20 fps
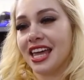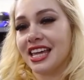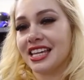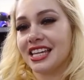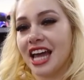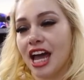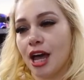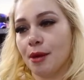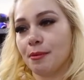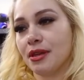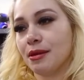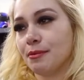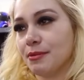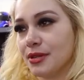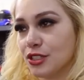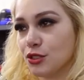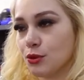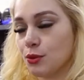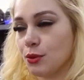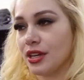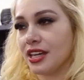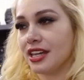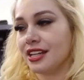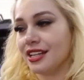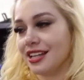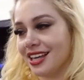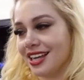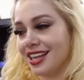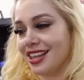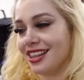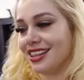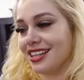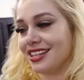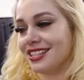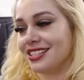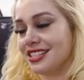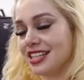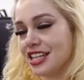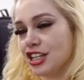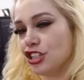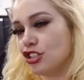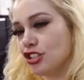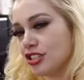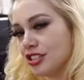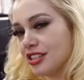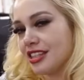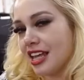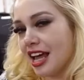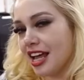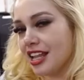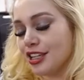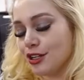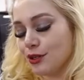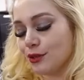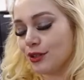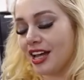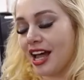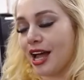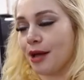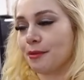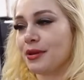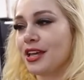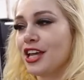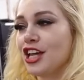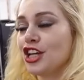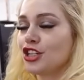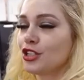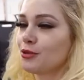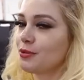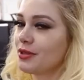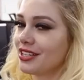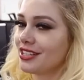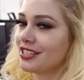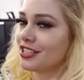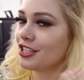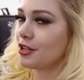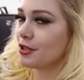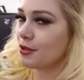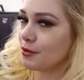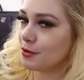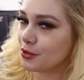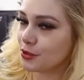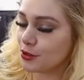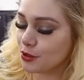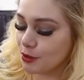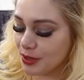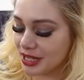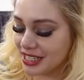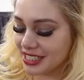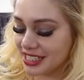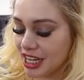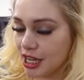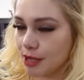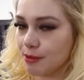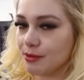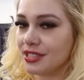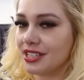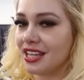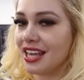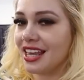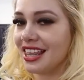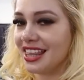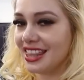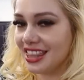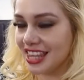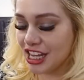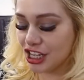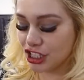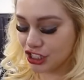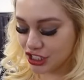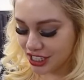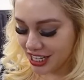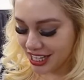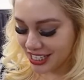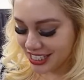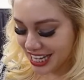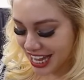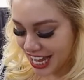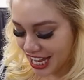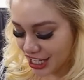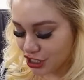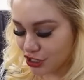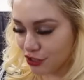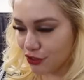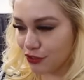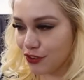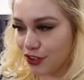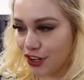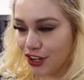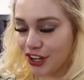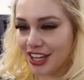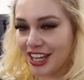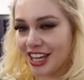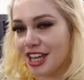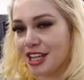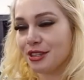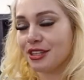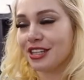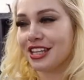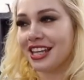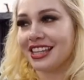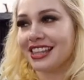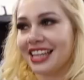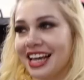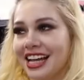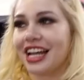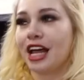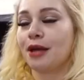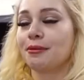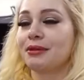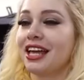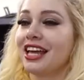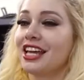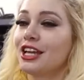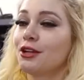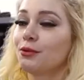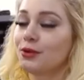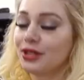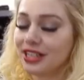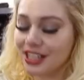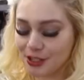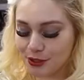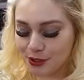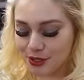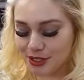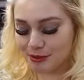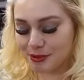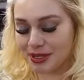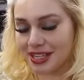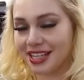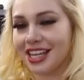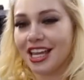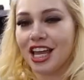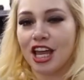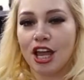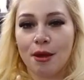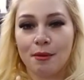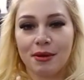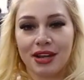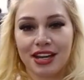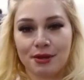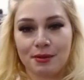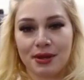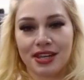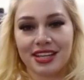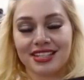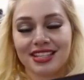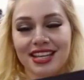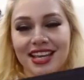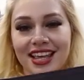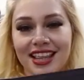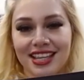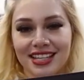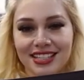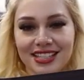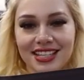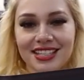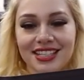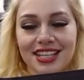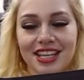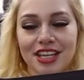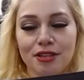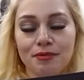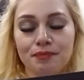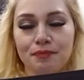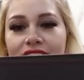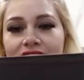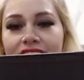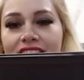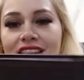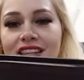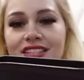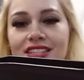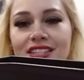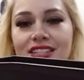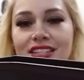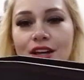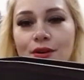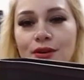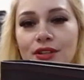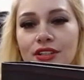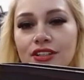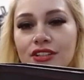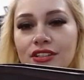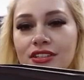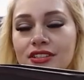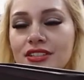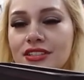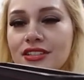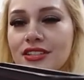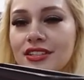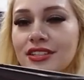gap in between the seat, just that little gap, just because so many times things tend to fall in that gap that it really annoys me. But anyways, this is it. This is how it looks.